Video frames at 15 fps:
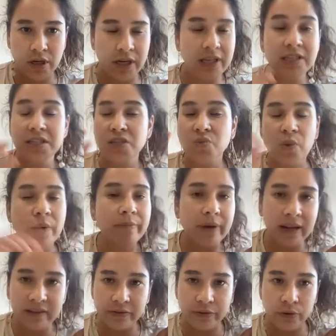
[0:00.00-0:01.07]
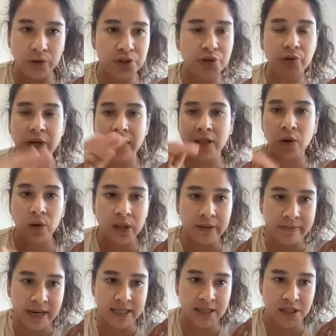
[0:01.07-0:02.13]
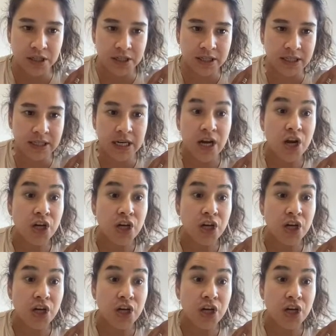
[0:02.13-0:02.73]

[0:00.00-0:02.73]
It's just one platform, you get all the messages.